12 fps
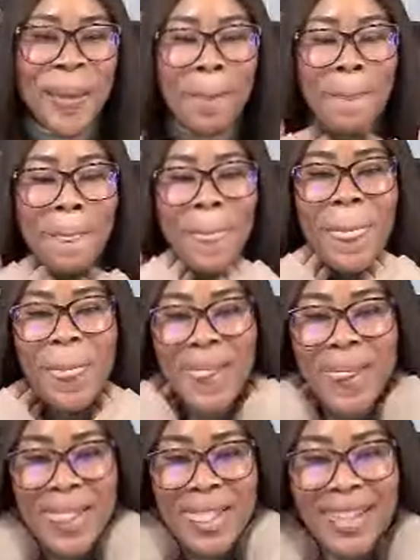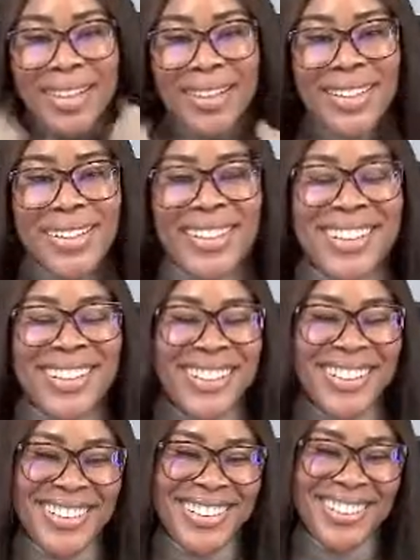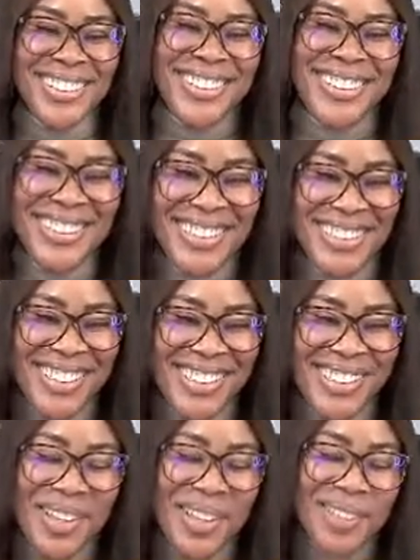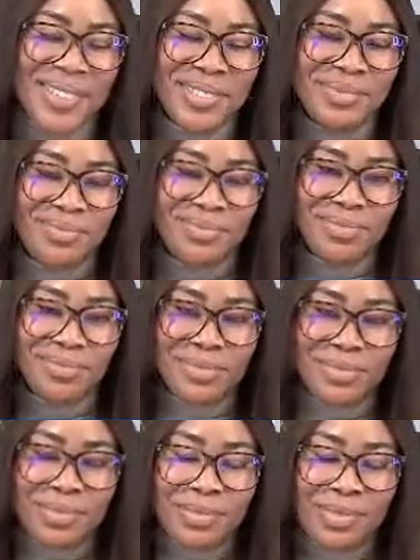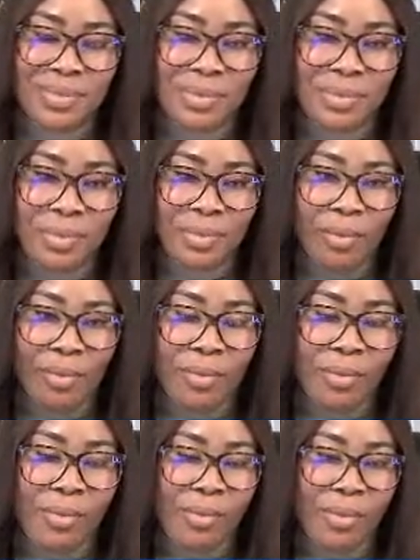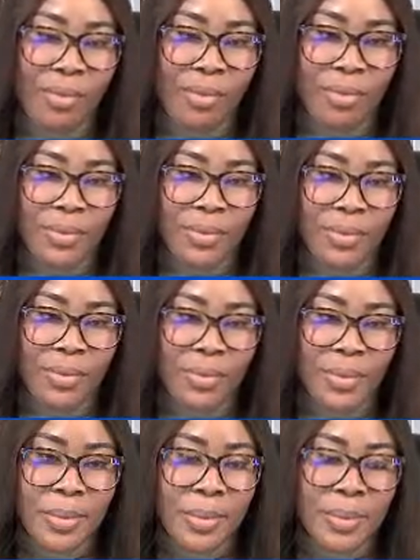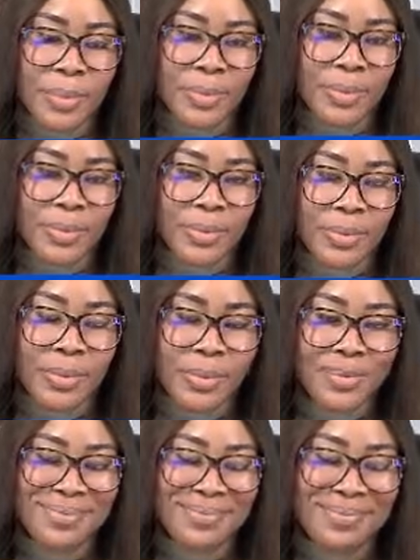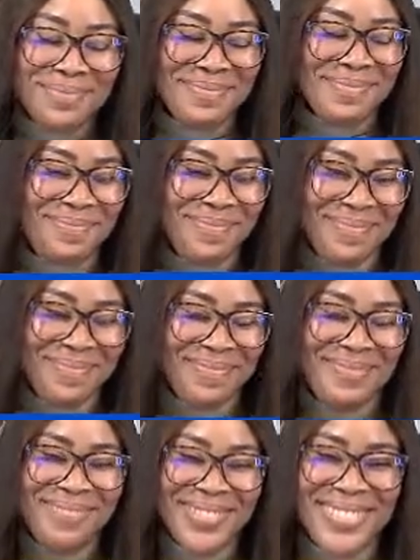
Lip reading: No words are spoken by the person on screen.